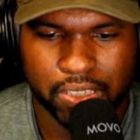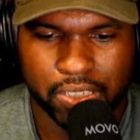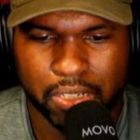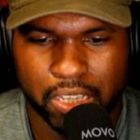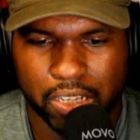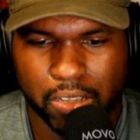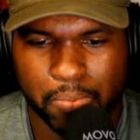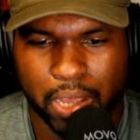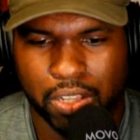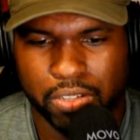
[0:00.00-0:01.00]
me take a little
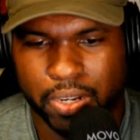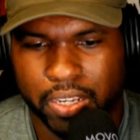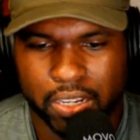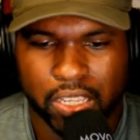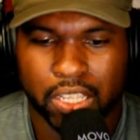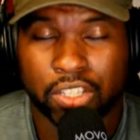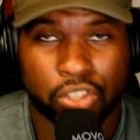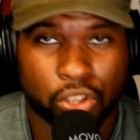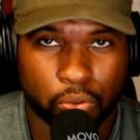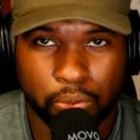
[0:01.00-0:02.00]
pause right here.
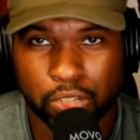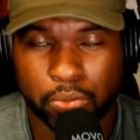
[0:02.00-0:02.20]
So we